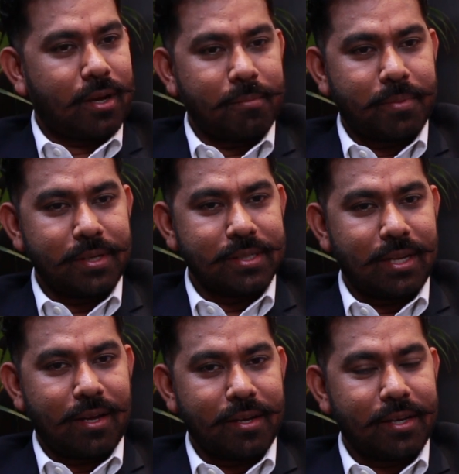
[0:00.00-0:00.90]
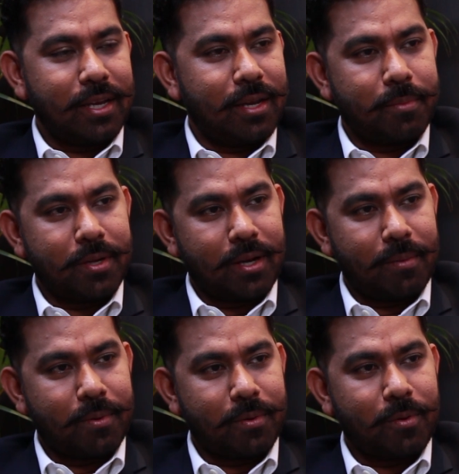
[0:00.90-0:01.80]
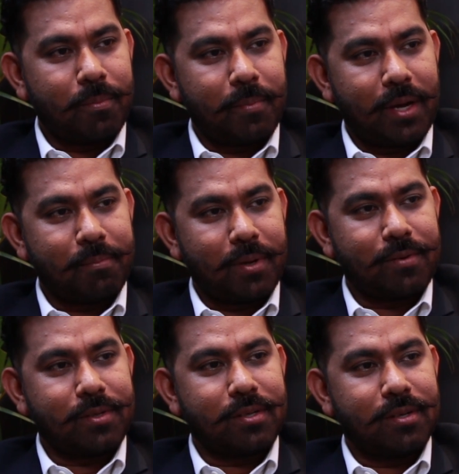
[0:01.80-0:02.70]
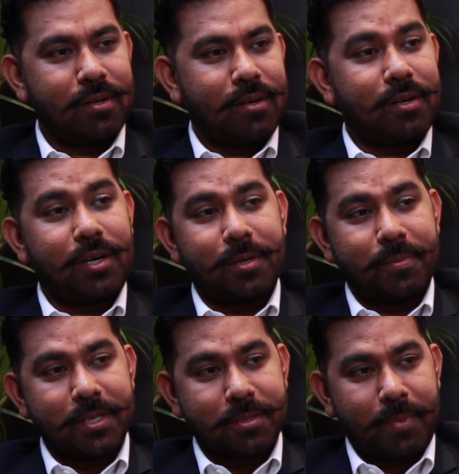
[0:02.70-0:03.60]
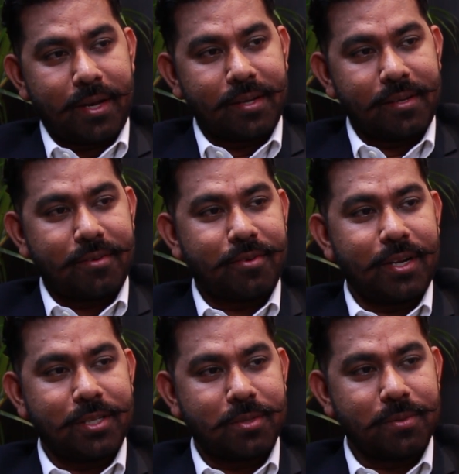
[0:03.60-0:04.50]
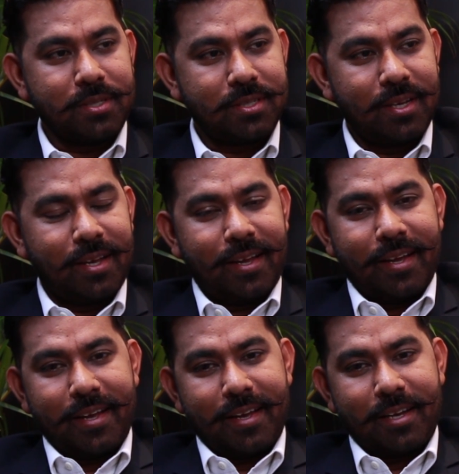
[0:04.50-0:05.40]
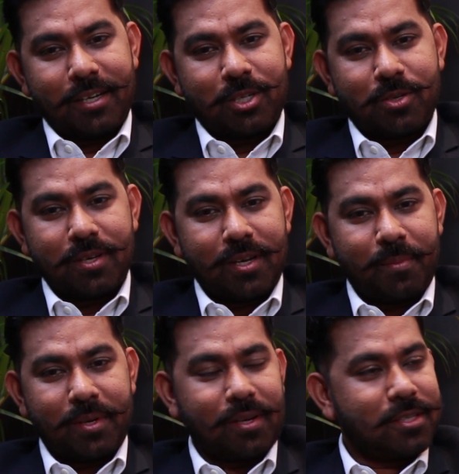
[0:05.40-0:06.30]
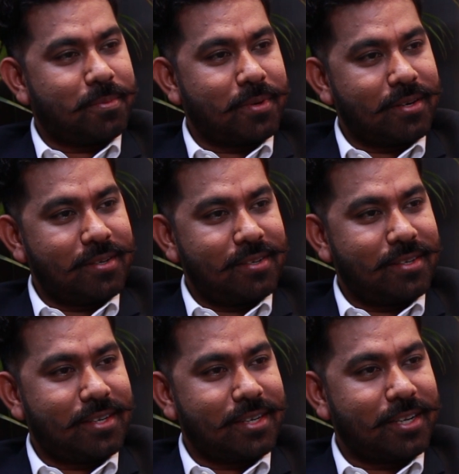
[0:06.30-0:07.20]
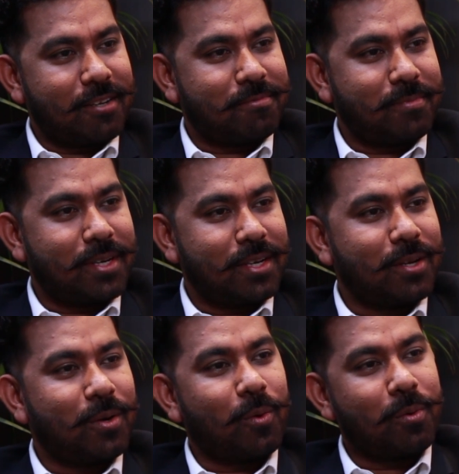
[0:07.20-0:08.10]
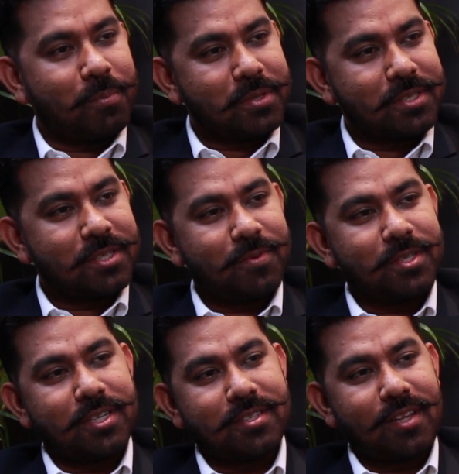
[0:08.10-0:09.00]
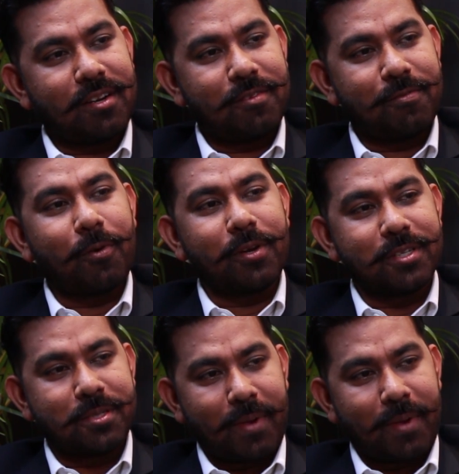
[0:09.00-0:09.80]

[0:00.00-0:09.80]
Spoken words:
companies like ABN AMRO, Manpower, RBS Bank, Credit Suisse. And today I'm an entrepreneur. I have my own business which I started 4 years